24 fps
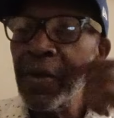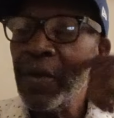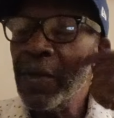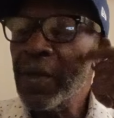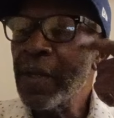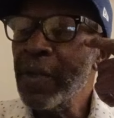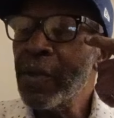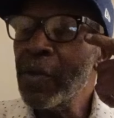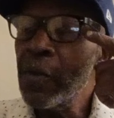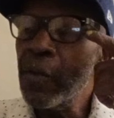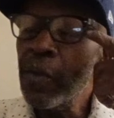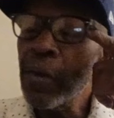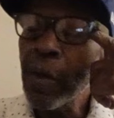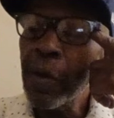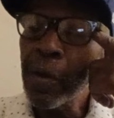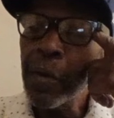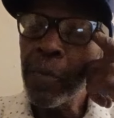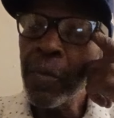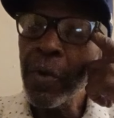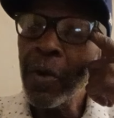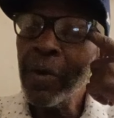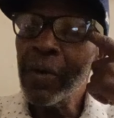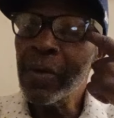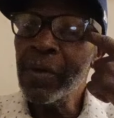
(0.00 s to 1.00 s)
they doing all the
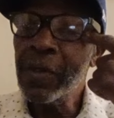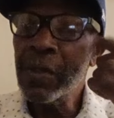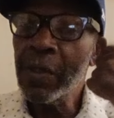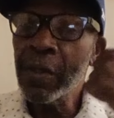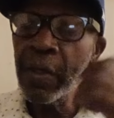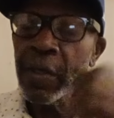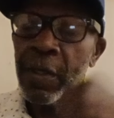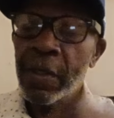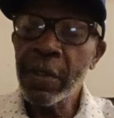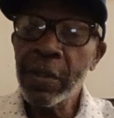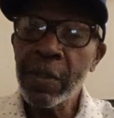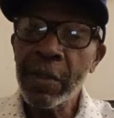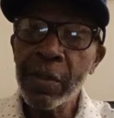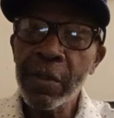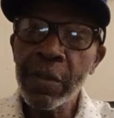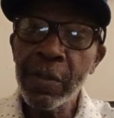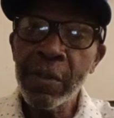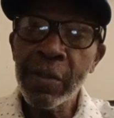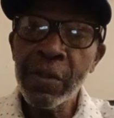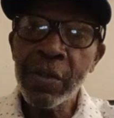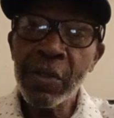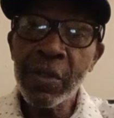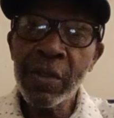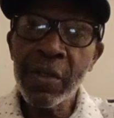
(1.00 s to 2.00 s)
murders
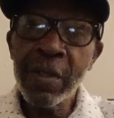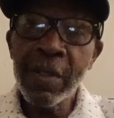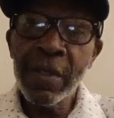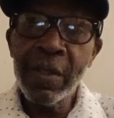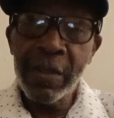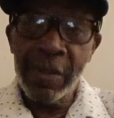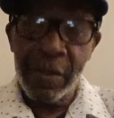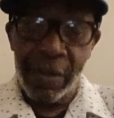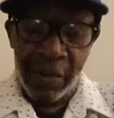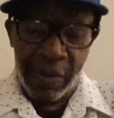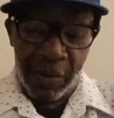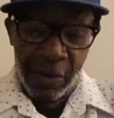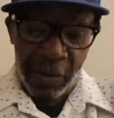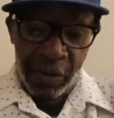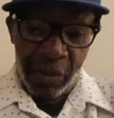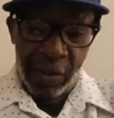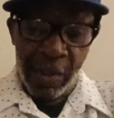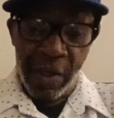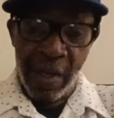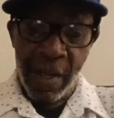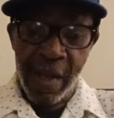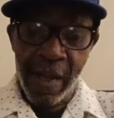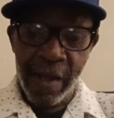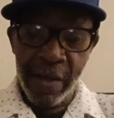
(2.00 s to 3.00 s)
in
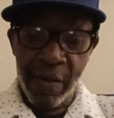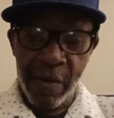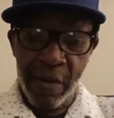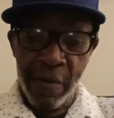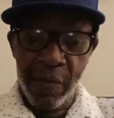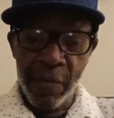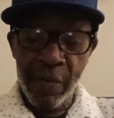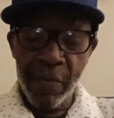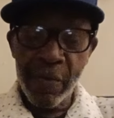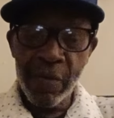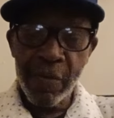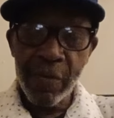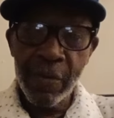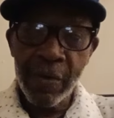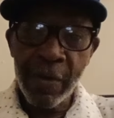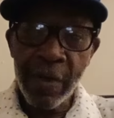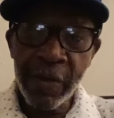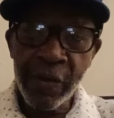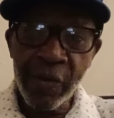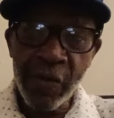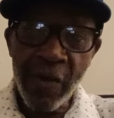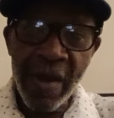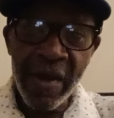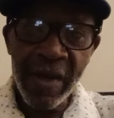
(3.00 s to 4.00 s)
Chicago,
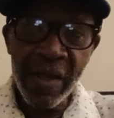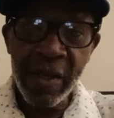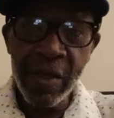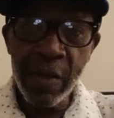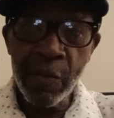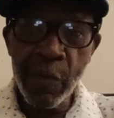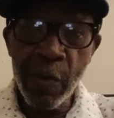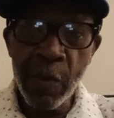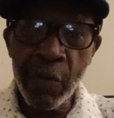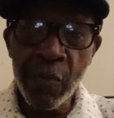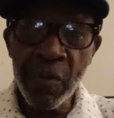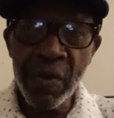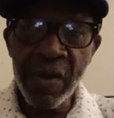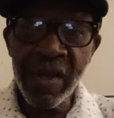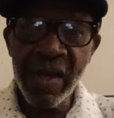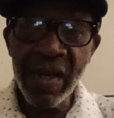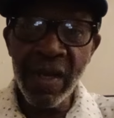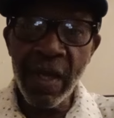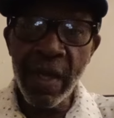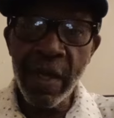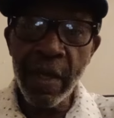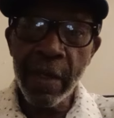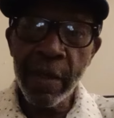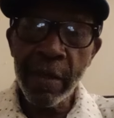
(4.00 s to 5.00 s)
they trying to keep up with
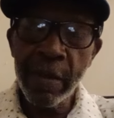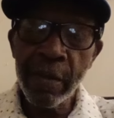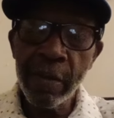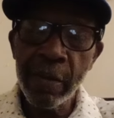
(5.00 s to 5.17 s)
LA.